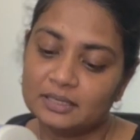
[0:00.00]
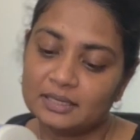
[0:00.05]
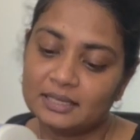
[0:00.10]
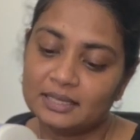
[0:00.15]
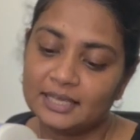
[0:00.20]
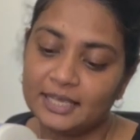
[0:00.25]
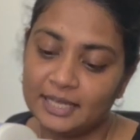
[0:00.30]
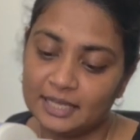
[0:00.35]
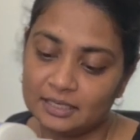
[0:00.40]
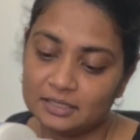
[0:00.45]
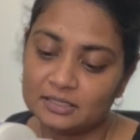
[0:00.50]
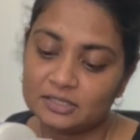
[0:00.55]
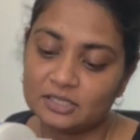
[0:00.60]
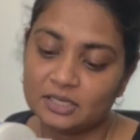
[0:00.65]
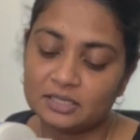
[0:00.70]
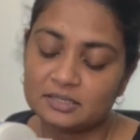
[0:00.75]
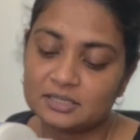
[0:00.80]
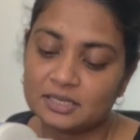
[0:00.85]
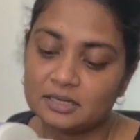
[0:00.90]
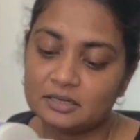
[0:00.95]
kit, so
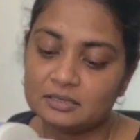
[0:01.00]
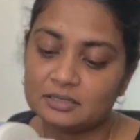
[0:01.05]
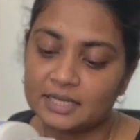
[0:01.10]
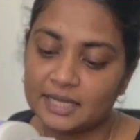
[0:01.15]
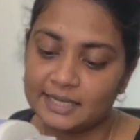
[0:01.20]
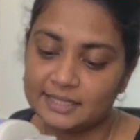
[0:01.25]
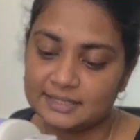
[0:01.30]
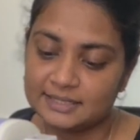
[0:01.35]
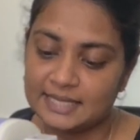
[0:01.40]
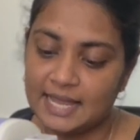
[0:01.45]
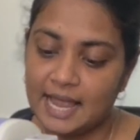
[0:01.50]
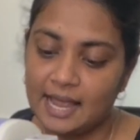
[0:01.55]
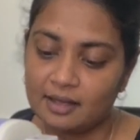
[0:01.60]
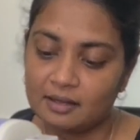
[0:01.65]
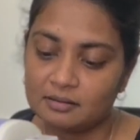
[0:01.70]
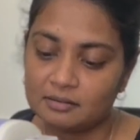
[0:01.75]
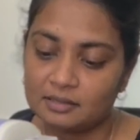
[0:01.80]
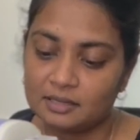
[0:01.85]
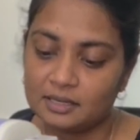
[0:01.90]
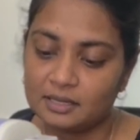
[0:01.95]
it's gonna look
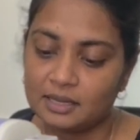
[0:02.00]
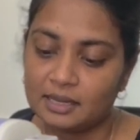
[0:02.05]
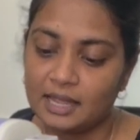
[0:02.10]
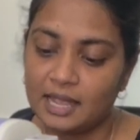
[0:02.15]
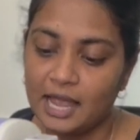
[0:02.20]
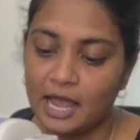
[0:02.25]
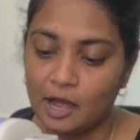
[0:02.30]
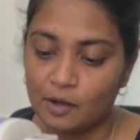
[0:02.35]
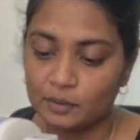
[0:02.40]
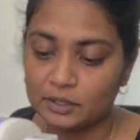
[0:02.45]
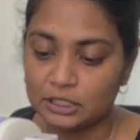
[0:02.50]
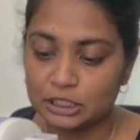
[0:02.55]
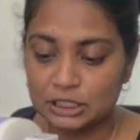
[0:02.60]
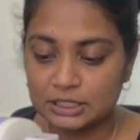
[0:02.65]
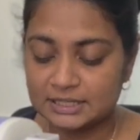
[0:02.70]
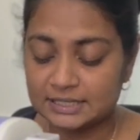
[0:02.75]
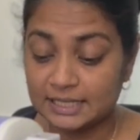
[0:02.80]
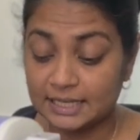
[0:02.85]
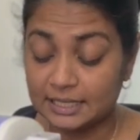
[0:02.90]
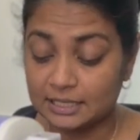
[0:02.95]
exactly how it
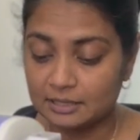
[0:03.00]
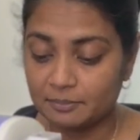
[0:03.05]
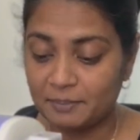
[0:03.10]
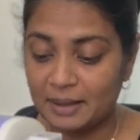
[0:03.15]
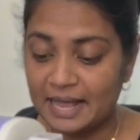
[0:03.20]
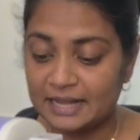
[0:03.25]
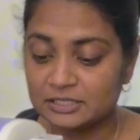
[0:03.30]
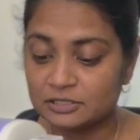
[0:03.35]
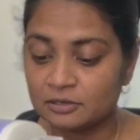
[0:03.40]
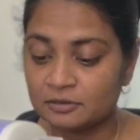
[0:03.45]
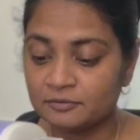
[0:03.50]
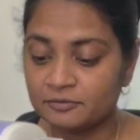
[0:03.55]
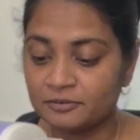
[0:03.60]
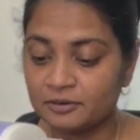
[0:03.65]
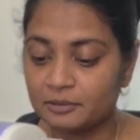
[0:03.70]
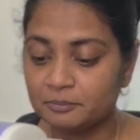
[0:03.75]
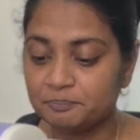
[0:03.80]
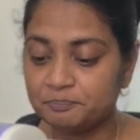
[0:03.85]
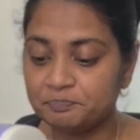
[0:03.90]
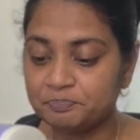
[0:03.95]
looks in the pattern
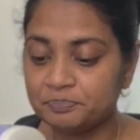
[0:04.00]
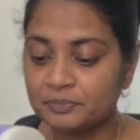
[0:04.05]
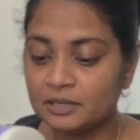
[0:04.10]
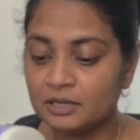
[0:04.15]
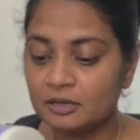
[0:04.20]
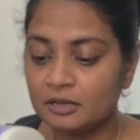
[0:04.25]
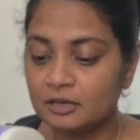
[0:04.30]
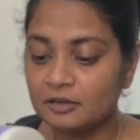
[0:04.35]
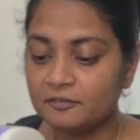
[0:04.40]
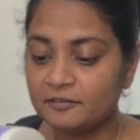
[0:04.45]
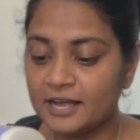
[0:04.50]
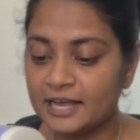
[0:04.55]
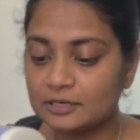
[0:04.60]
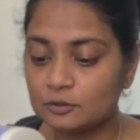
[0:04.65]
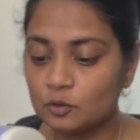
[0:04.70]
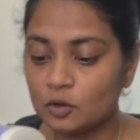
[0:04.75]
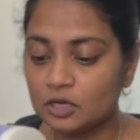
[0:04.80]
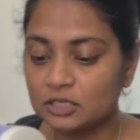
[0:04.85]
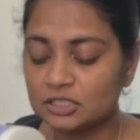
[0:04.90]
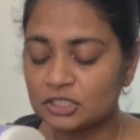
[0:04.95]
from Fat
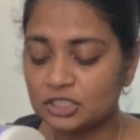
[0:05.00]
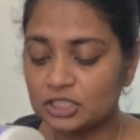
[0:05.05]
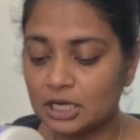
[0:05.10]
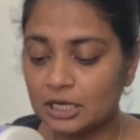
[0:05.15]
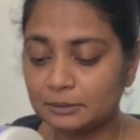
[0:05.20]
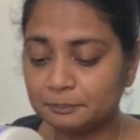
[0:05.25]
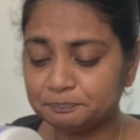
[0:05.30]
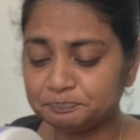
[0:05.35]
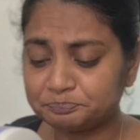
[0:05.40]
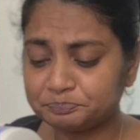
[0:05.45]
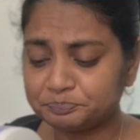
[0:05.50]
Quarter Shop.